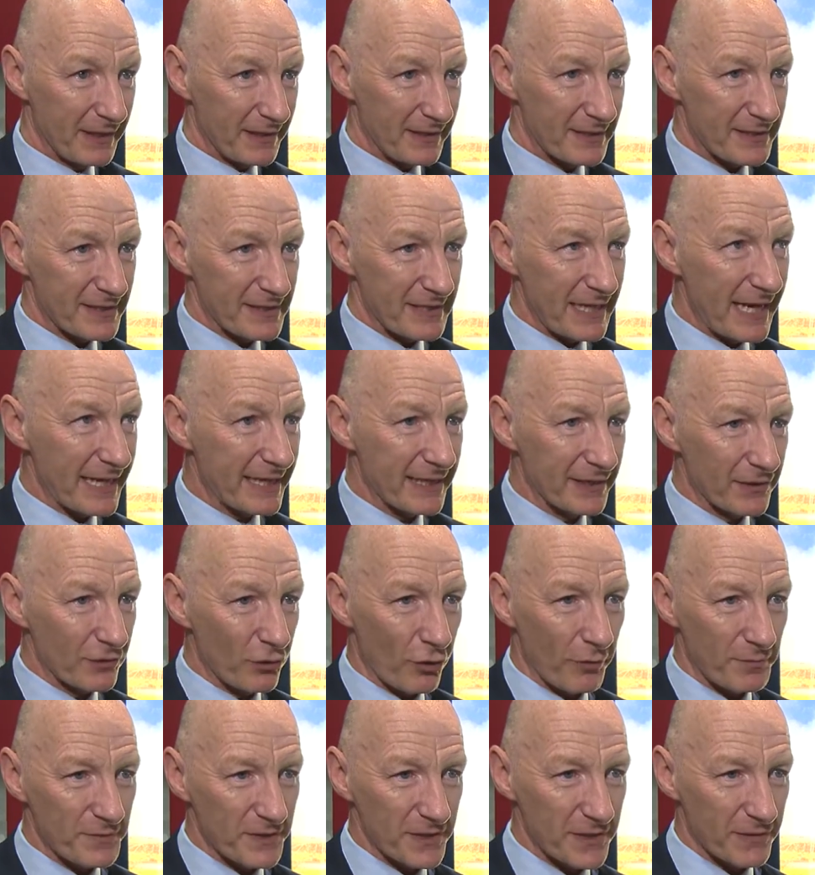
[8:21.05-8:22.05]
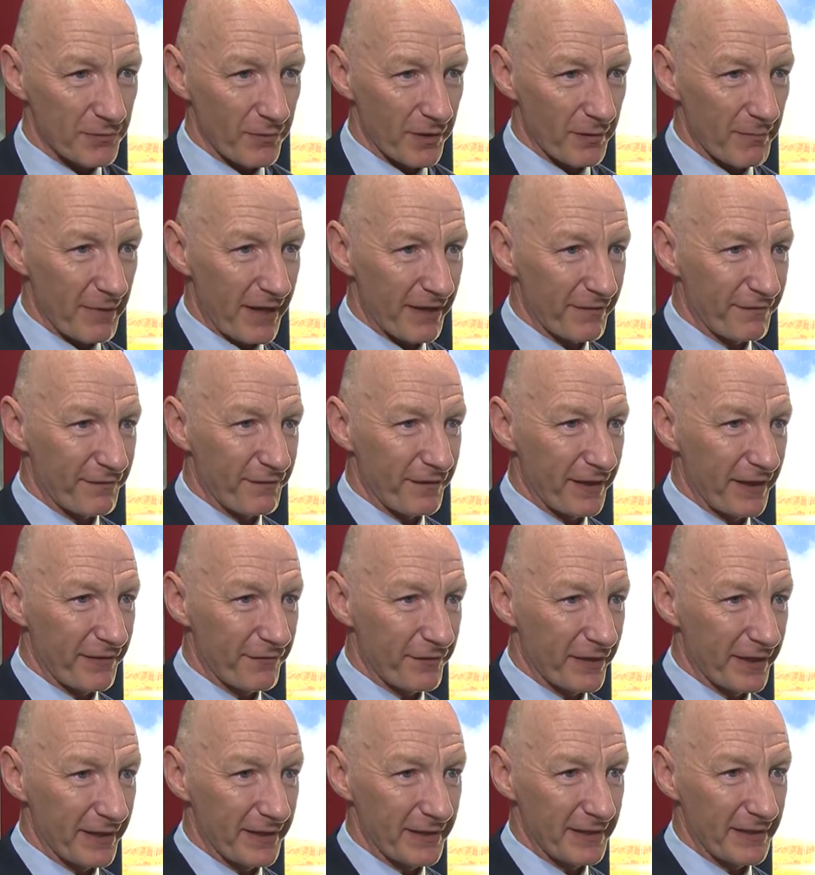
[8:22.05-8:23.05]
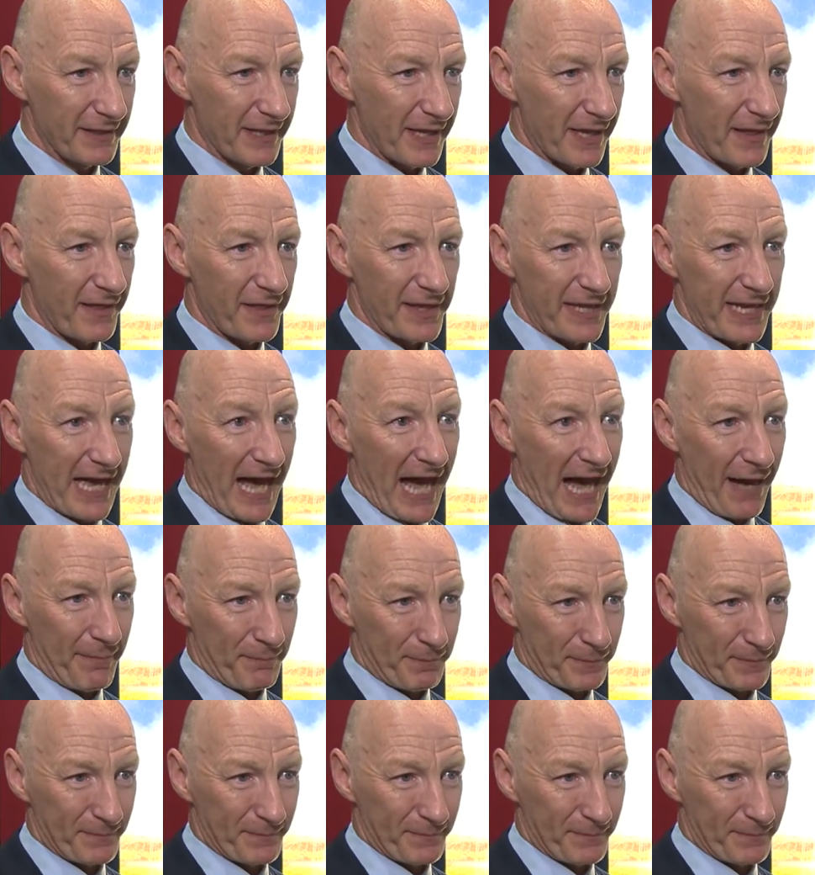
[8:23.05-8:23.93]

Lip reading: Second option's one of my favorite, the app.